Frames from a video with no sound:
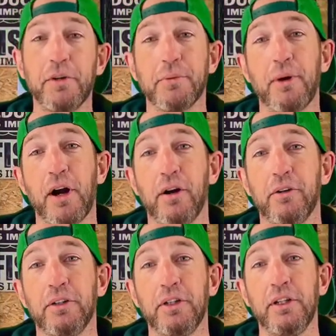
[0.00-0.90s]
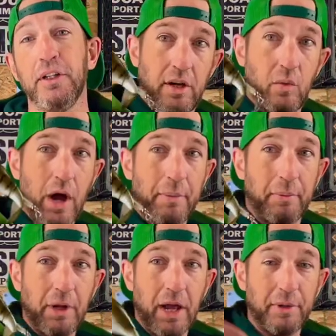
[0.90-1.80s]
out tomorrow, a whopper
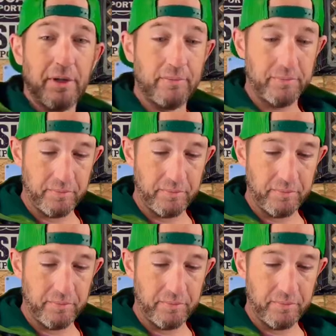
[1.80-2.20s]
plopper.